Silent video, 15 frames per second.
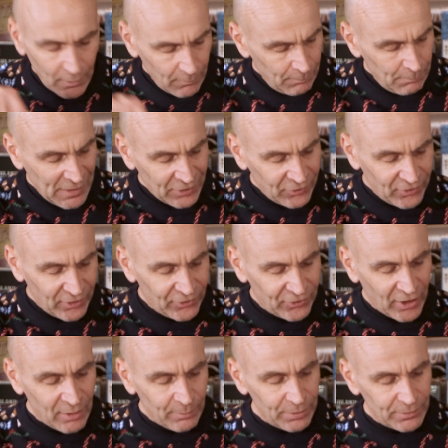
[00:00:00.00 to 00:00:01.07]
mix this
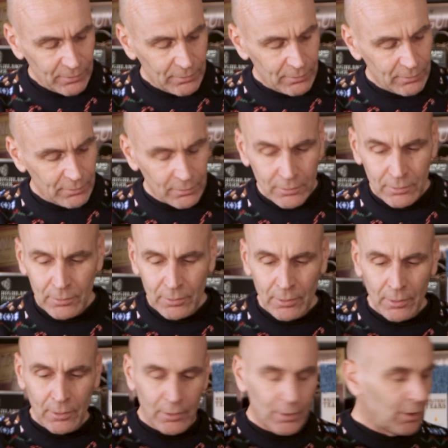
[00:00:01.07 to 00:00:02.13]
up
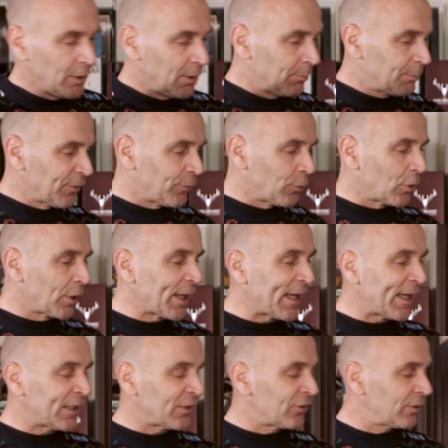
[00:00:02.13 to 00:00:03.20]

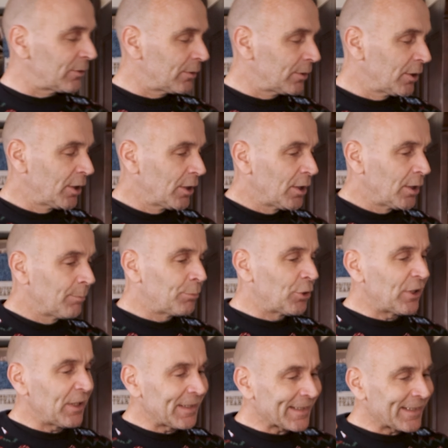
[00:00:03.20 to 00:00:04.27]
beforehand,
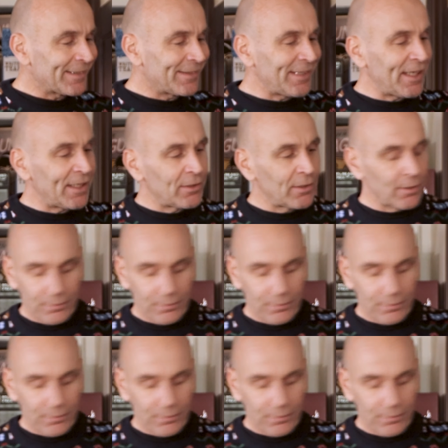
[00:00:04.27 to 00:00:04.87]
put it in a container